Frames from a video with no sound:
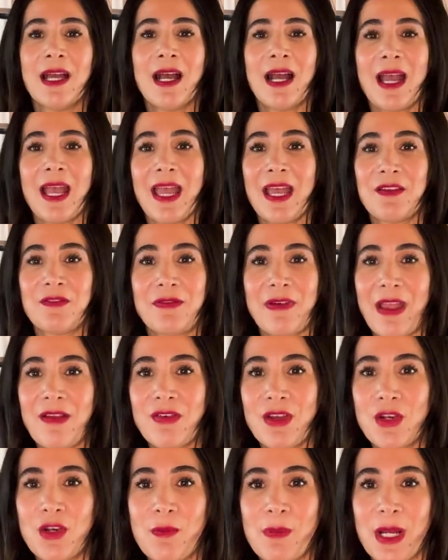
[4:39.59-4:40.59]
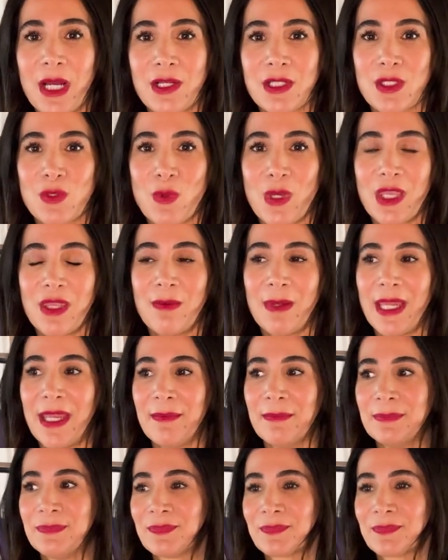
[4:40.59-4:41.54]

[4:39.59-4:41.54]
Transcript: I had $500 with me,